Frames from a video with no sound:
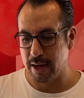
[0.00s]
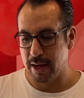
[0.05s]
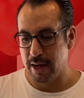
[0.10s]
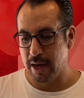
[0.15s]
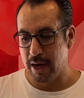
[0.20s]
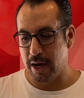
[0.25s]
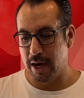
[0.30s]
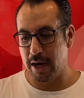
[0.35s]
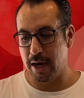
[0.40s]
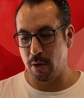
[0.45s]

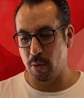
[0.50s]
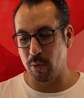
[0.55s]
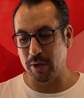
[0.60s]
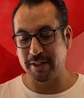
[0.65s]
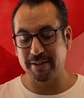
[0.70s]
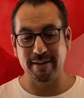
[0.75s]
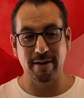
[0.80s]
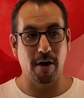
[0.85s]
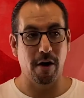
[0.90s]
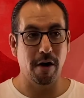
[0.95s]
Was
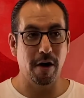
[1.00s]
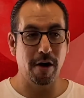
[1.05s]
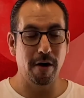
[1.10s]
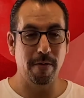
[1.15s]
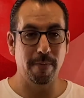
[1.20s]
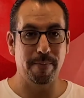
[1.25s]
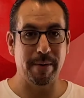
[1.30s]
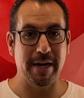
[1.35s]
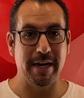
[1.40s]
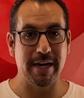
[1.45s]
it all
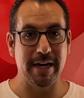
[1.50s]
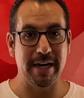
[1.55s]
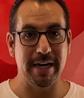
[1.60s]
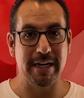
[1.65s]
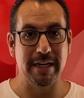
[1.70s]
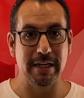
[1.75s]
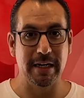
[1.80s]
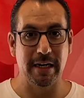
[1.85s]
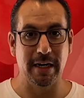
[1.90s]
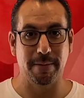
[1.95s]

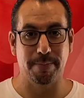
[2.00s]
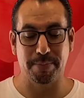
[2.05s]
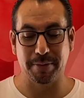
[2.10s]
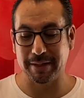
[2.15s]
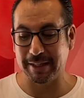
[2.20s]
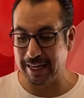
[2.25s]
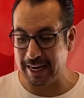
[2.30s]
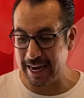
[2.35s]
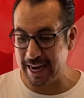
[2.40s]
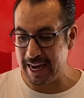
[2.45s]
by a
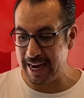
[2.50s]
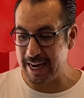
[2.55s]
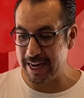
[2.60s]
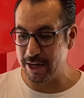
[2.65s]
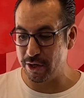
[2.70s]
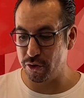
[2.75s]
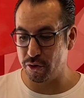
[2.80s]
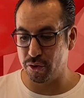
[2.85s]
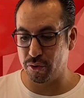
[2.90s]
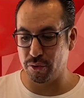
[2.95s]

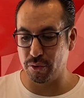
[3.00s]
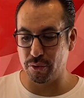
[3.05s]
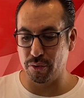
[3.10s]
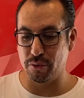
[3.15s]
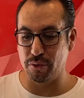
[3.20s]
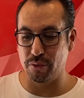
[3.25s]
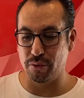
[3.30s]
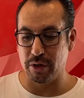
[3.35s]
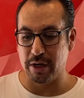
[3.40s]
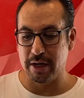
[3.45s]
plan
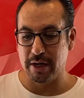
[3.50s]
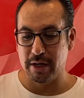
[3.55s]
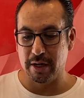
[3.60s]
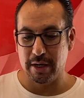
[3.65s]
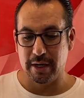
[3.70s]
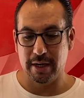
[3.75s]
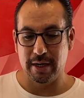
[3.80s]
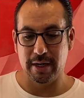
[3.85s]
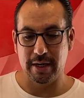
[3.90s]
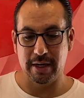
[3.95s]
to
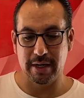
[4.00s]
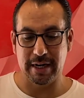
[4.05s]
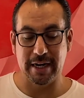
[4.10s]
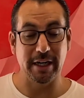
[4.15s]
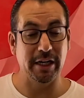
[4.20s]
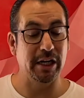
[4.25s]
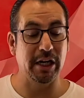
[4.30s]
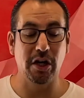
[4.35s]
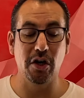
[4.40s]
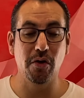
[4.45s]

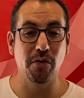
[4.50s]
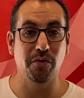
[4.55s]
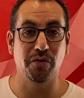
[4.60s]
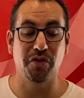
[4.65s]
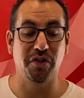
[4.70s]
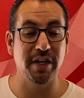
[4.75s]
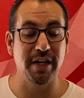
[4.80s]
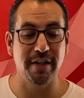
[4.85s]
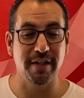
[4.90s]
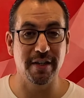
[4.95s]
accuse
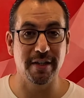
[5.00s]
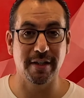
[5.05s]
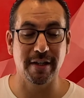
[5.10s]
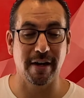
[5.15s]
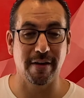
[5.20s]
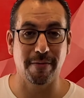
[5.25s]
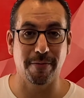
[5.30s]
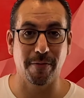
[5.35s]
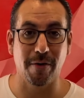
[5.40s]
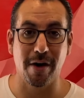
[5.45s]
Jesus
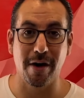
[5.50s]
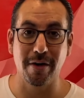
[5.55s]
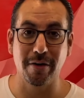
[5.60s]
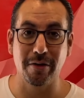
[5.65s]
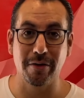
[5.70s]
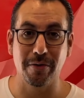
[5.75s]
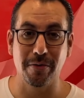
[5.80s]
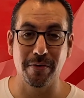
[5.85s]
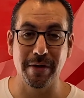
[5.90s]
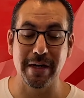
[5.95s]
of
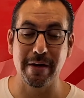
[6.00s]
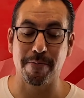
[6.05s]
wrongdoing?